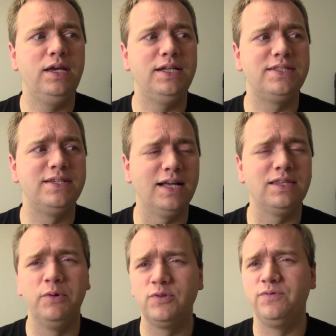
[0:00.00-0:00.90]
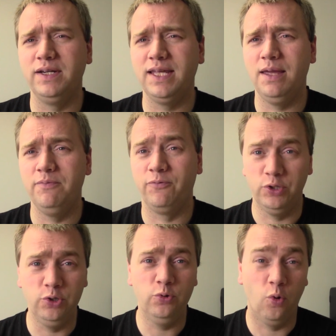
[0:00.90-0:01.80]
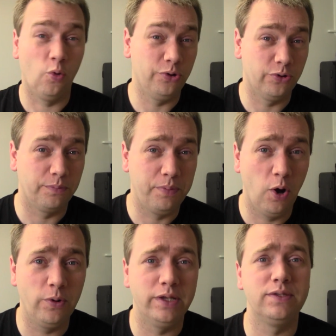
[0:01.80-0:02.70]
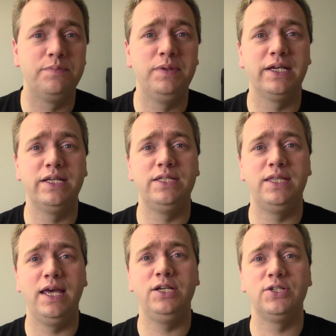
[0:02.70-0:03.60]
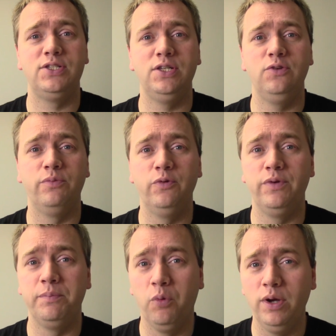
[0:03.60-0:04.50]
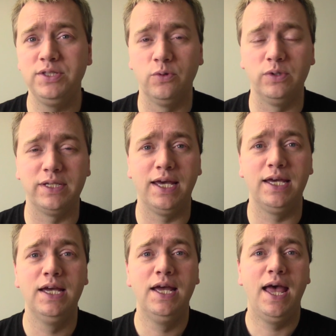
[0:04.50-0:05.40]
It's not the most fun game for you or your opponent because they just see you removing boys the whole day,